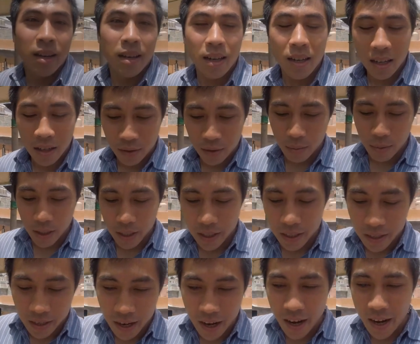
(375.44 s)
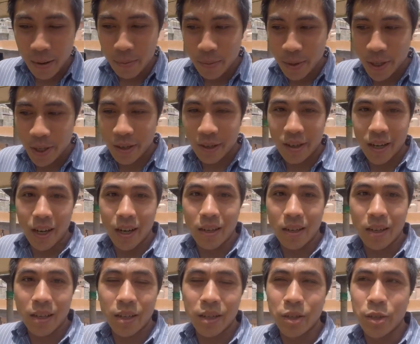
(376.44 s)
hi everybody i'm here at
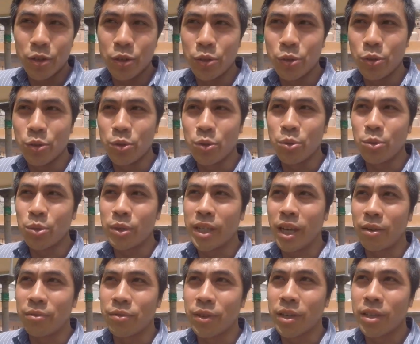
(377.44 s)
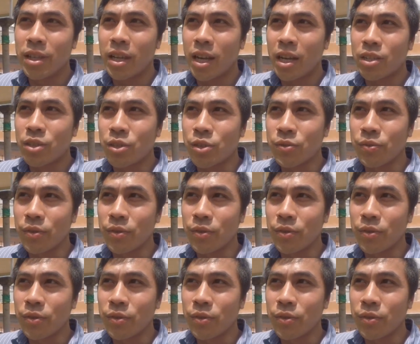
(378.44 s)
a new cafe that i just